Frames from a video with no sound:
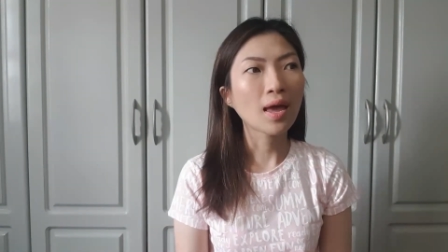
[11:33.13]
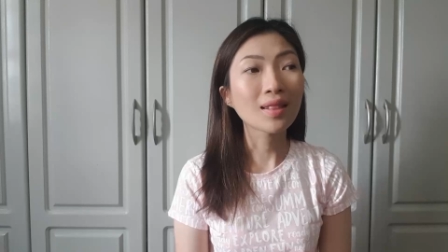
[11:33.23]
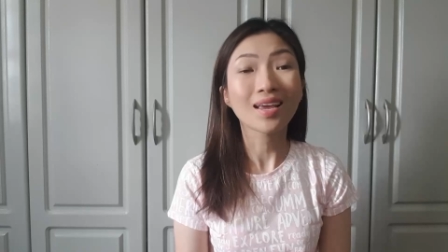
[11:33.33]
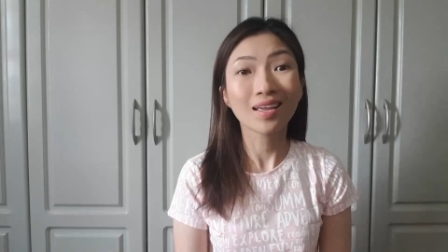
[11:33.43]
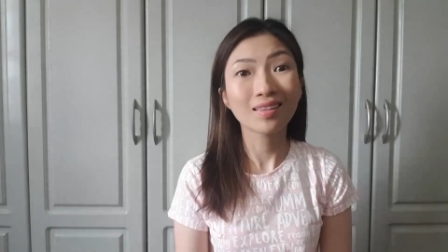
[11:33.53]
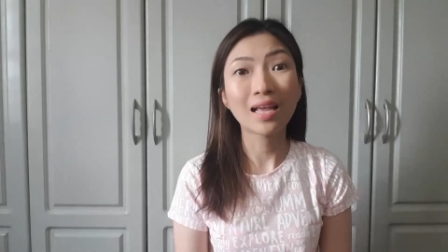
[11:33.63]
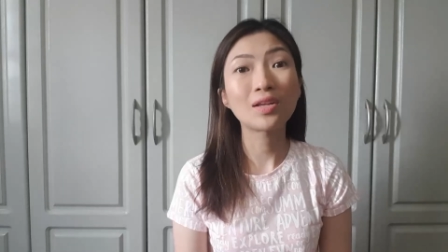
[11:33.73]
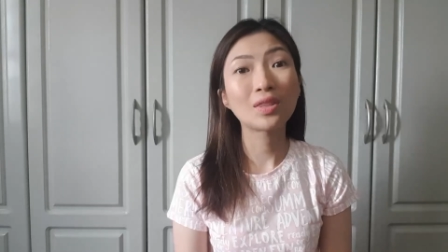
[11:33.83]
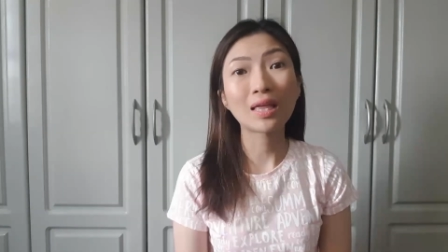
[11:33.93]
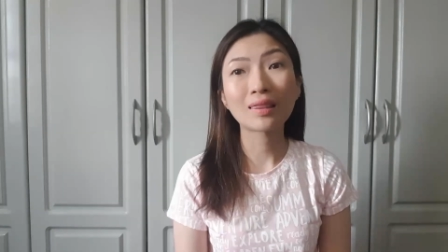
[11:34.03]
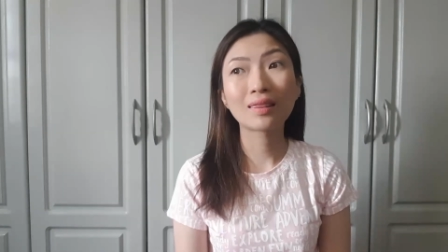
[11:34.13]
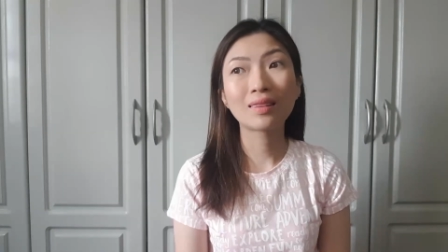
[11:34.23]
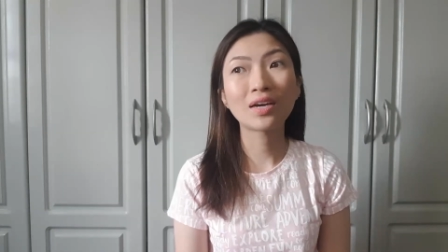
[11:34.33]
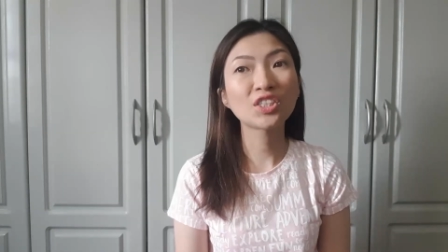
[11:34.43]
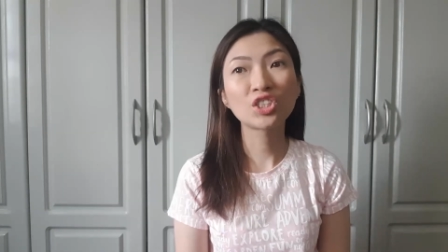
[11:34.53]
and I can tell you that
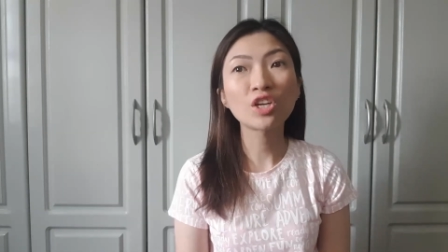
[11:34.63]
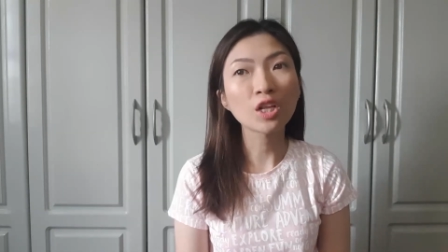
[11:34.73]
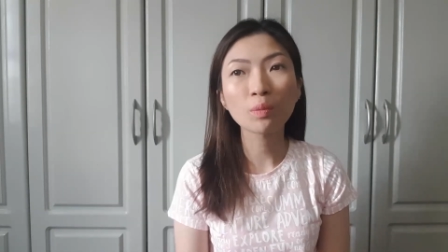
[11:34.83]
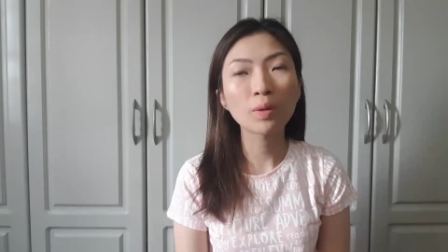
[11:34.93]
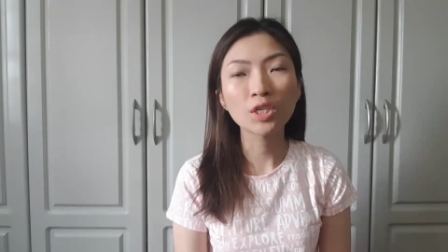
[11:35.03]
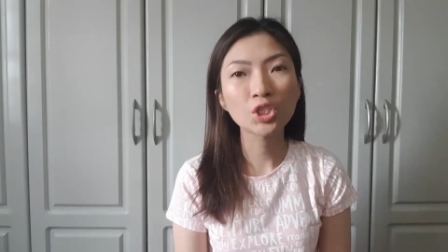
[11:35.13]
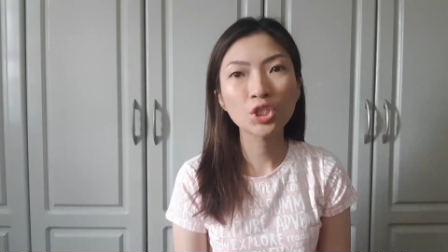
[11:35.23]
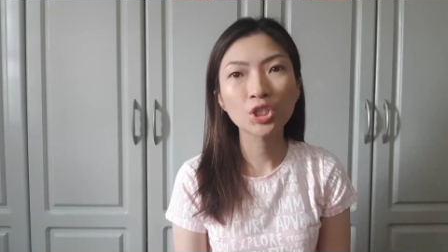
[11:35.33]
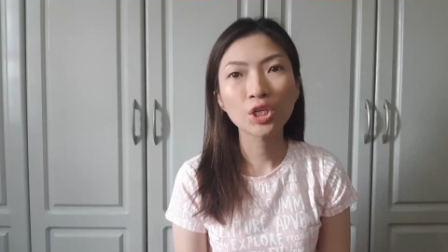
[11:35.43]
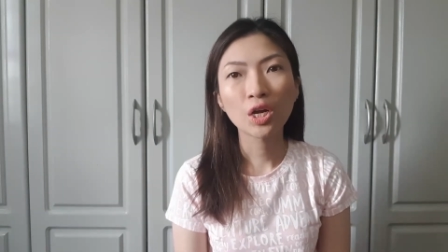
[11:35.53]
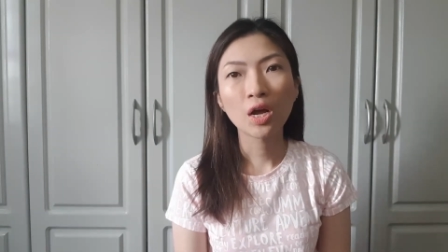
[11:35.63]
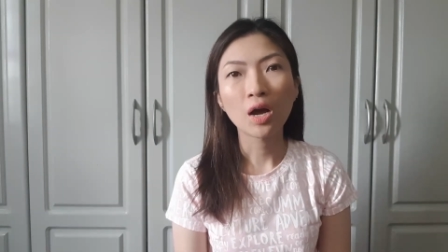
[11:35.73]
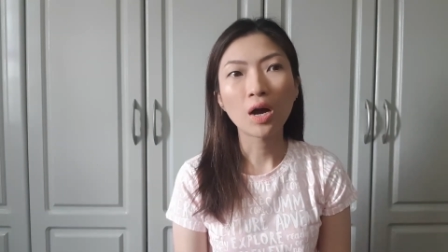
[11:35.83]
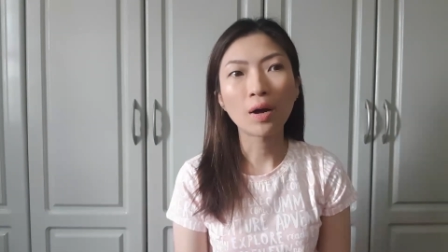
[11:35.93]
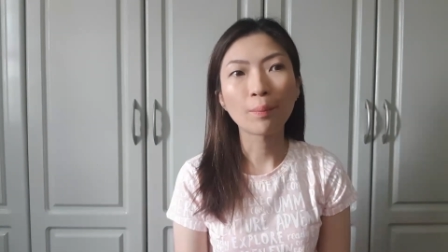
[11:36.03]
there's not much
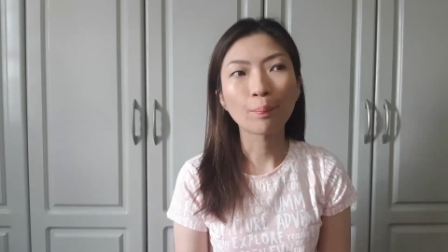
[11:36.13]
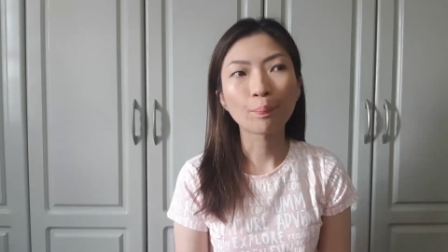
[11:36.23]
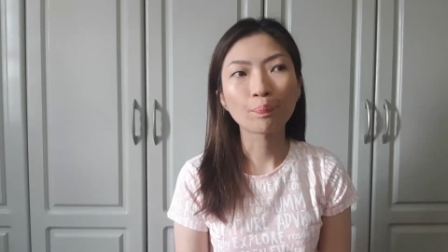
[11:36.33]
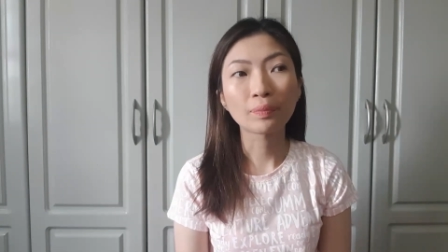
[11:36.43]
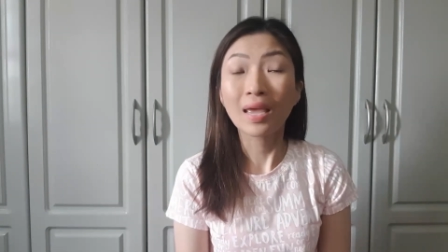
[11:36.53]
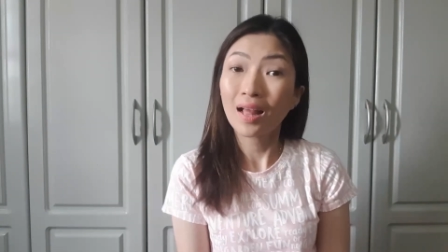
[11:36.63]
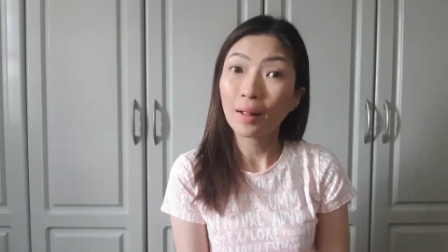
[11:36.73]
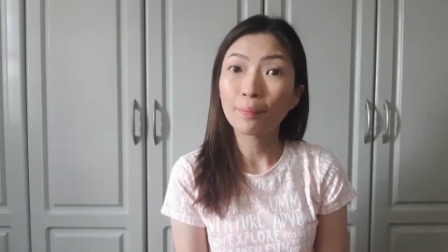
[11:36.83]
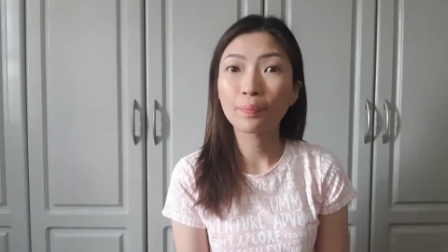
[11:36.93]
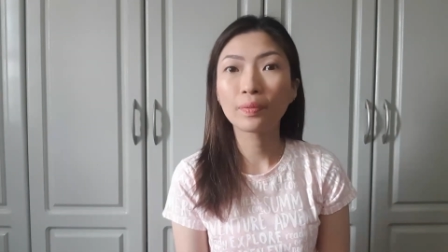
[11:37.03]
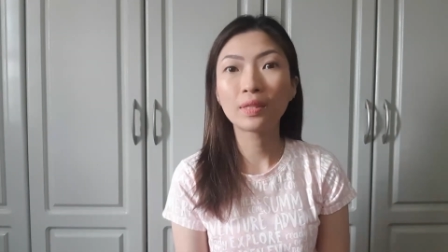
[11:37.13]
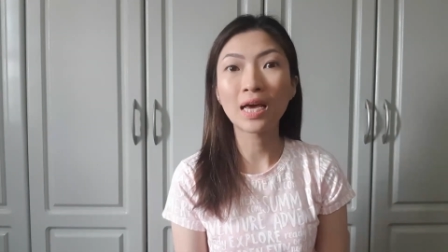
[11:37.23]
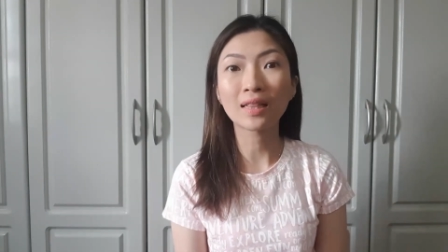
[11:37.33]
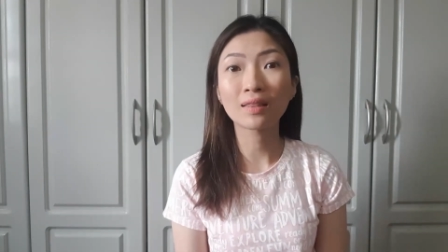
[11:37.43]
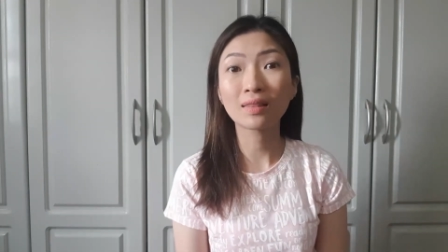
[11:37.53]
help
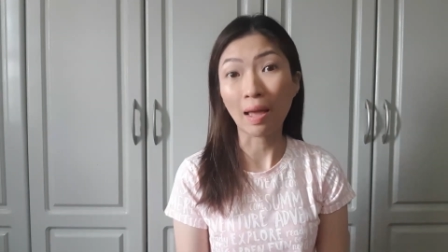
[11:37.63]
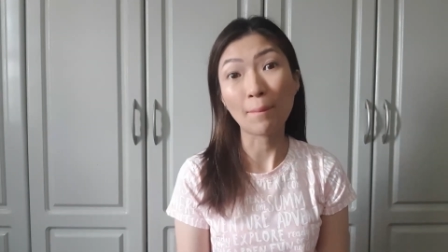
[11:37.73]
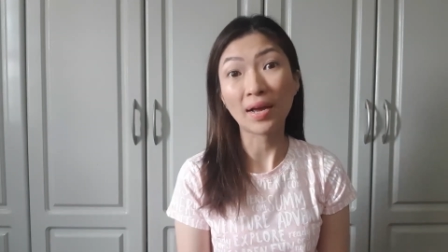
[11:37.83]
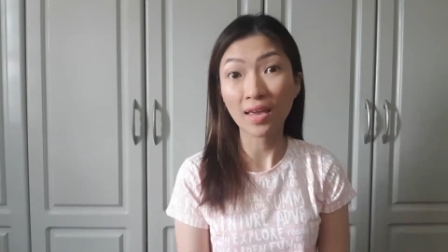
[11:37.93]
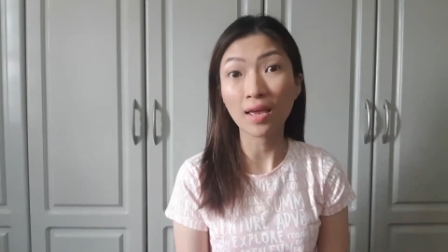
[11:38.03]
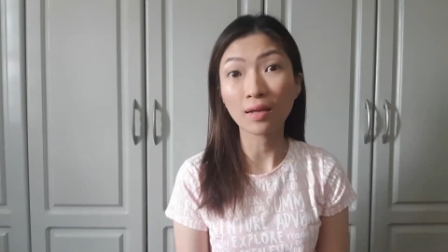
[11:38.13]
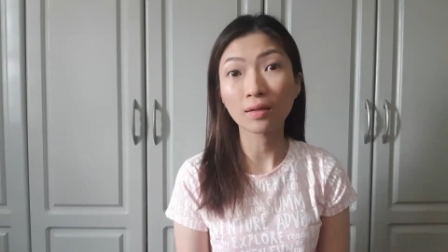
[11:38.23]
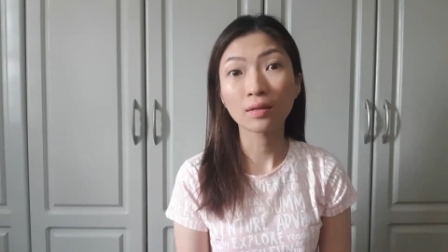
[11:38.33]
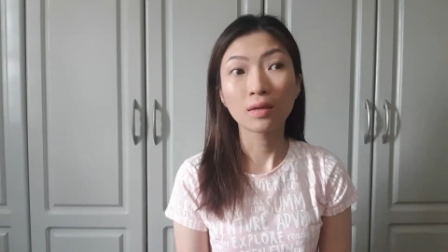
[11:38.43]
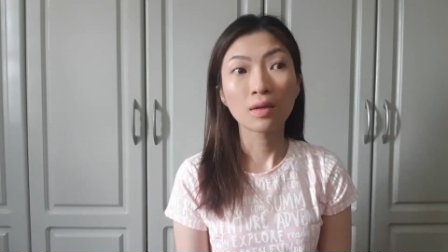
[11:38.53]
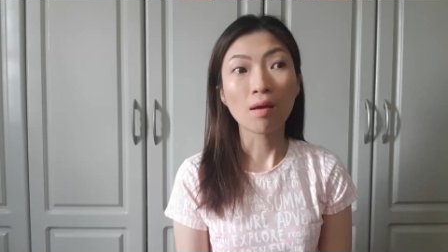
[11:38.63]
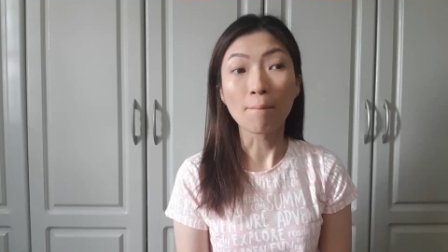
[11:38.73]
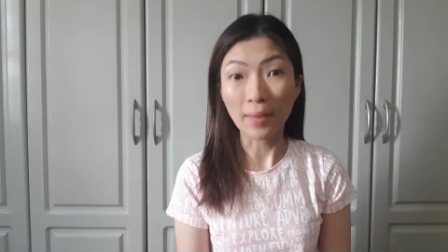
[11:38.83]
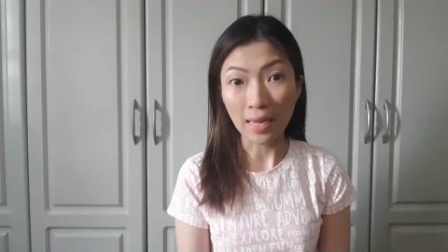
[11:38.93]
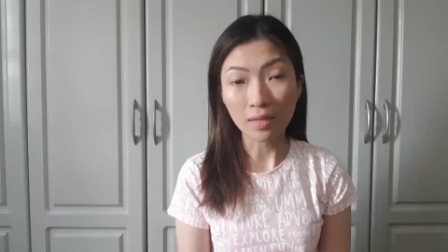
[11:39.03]
that Tapa King
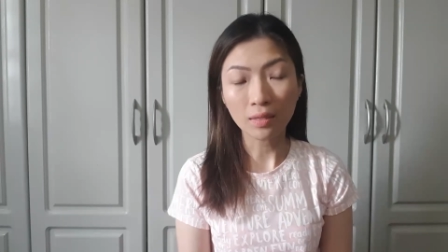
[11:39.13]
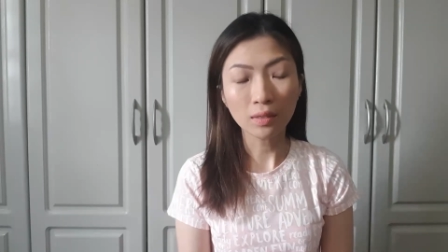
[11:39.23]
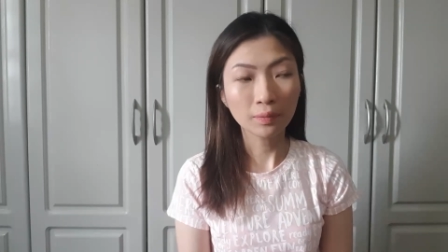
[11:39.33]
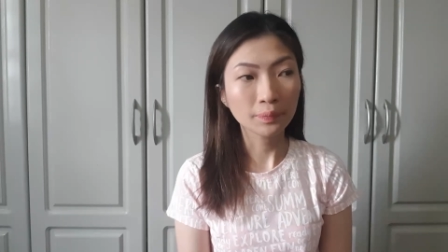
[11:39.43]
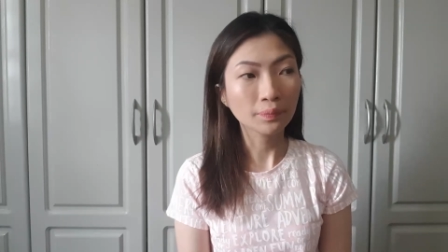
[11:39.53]
made.